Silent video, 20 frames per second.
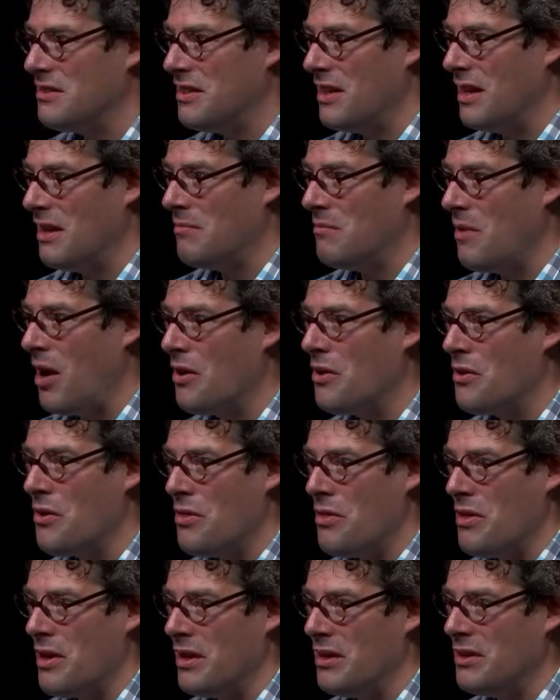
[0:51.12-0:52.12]
a
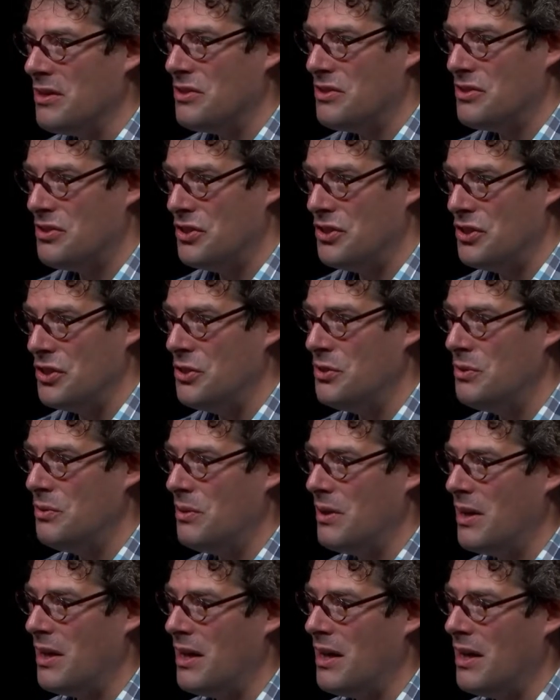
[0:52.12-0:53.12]
good thing to
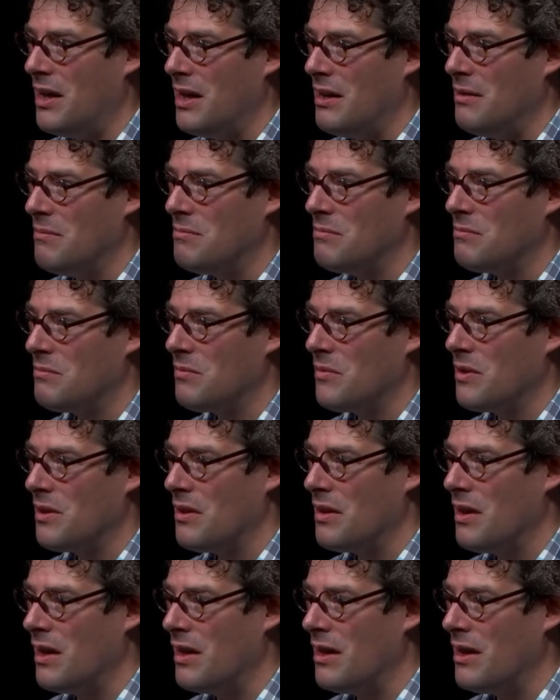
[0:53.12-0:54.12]
do.
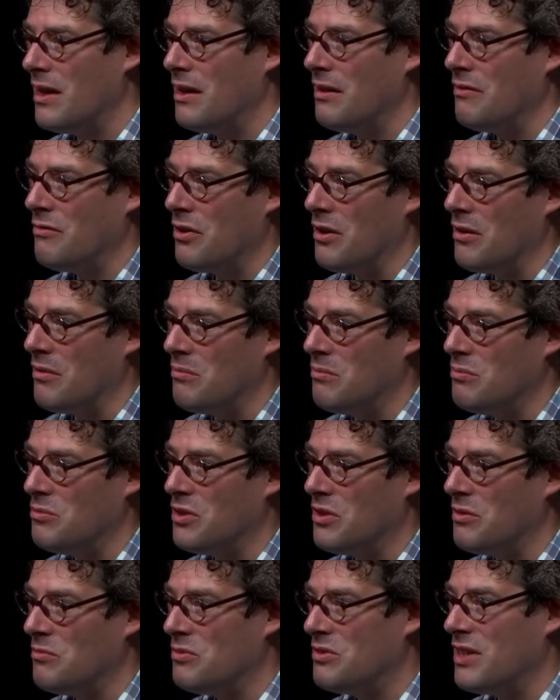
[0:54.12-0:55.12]
There are for
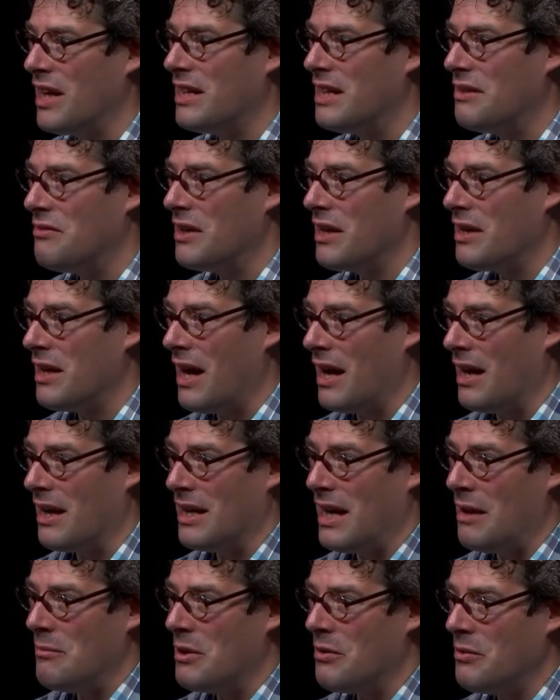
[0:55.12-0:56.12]
sort of scientific
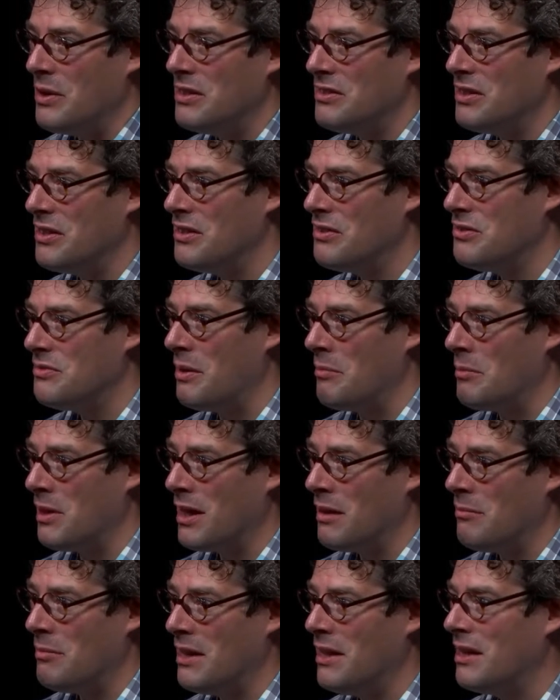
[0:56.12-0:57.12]
academic reasons,
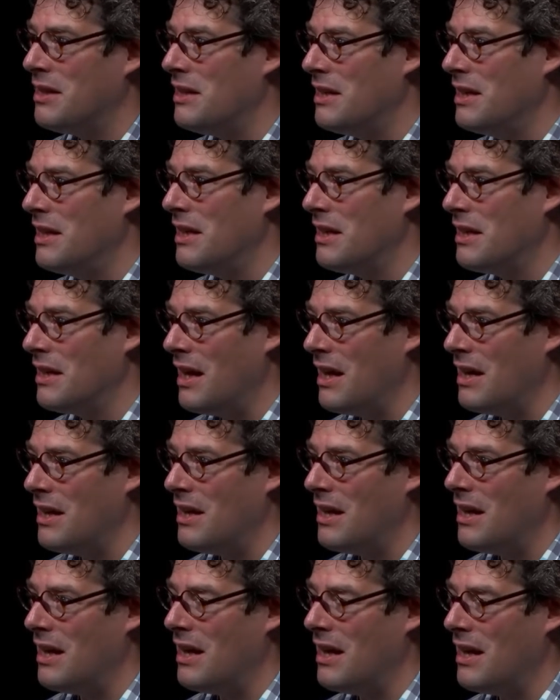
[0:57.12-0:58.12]
replicability
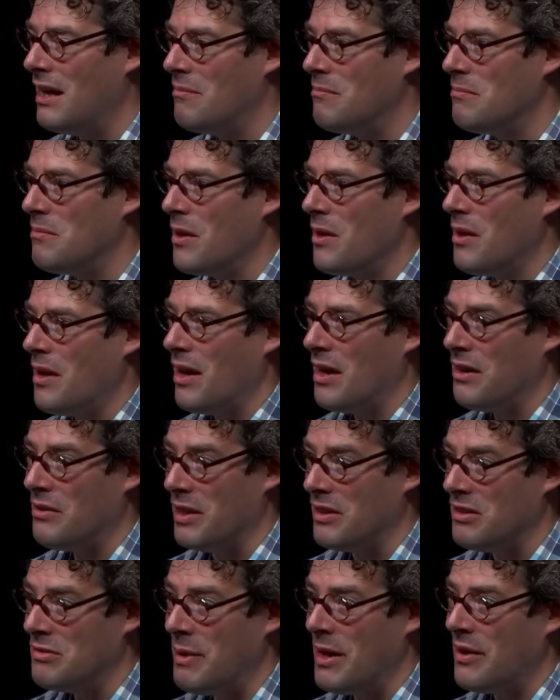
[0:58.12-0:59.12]
and
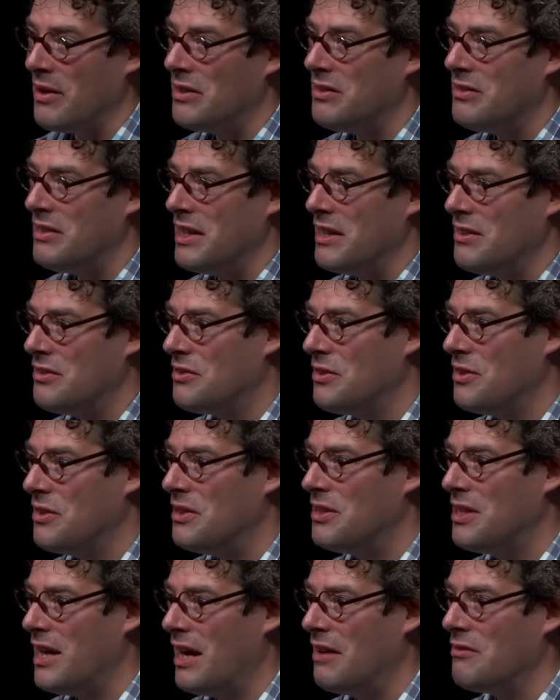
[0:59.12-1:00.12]
transparency. It's good
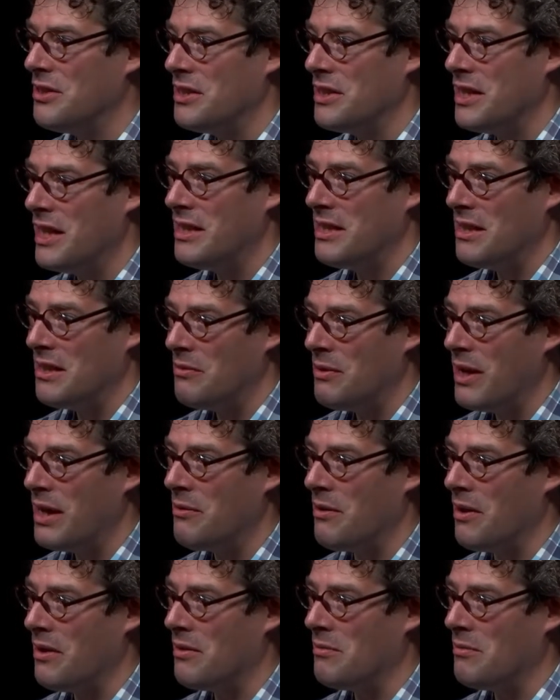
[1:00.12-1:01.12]
to have your data in a way where